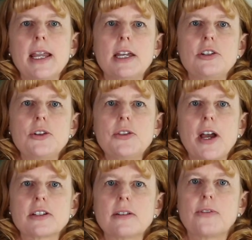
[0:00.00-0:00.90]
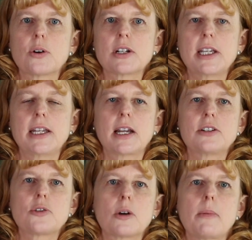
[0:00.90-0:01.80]
In 2014, I
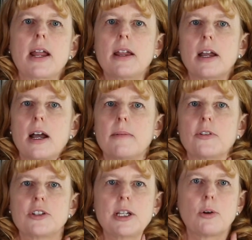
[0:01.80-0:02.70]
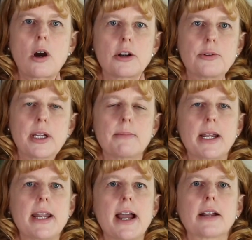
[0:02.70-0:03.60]
tore my vertebral artery in my
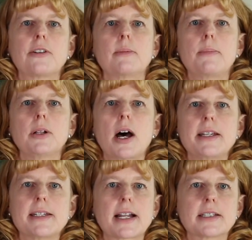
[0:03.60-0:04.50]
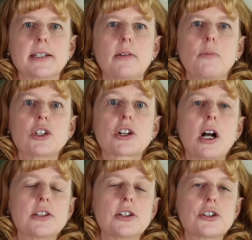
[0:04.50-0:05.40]
neck from a Pilates accident, which
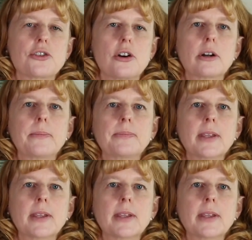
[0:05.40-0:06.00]
caused a stroke.